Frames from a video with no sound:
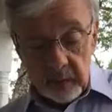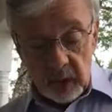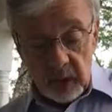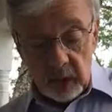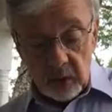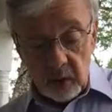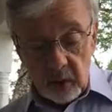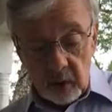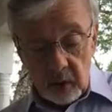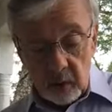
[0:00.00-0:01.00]
Yet you
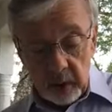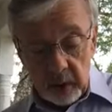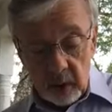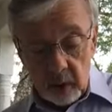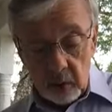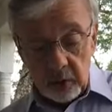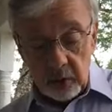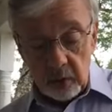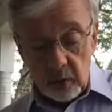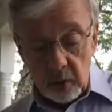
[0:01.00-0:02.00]
are holy, O
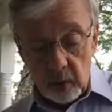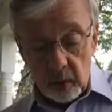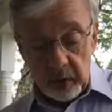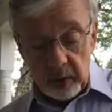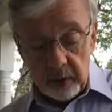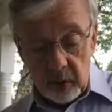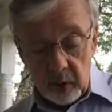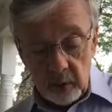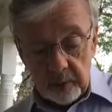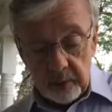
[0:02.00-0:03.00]
you who are
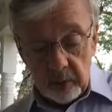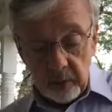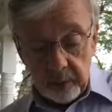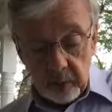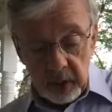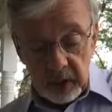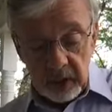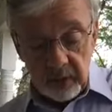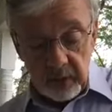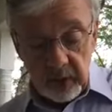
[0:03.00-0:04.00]
enthroned upon the
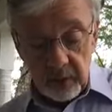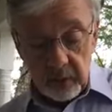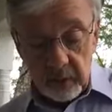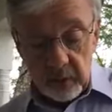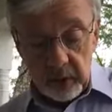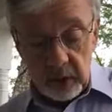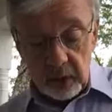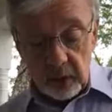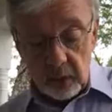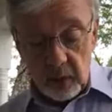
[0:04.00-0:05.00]
praise of Israel. In
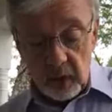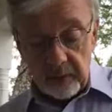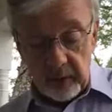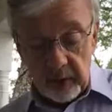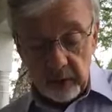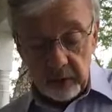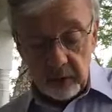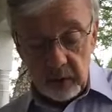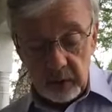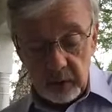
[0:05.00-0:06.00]
you our fathers
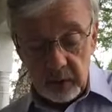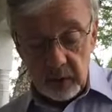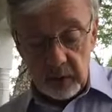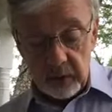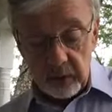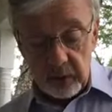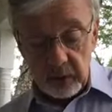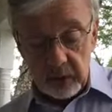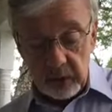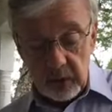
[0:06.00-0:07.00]
trusted, they
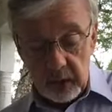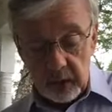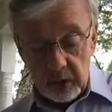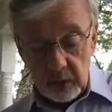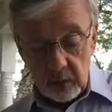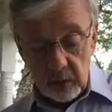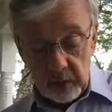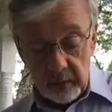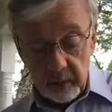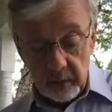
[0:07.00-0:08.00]
trusted, and you
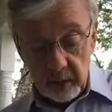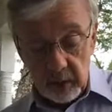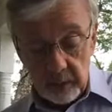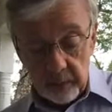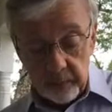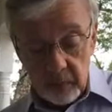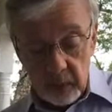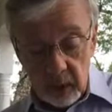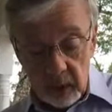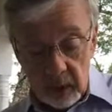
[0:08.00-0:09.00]
delivered them.
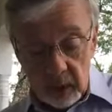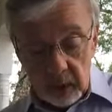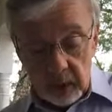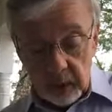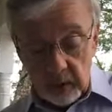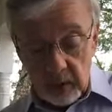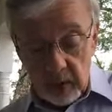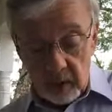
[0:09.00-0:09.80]
To you they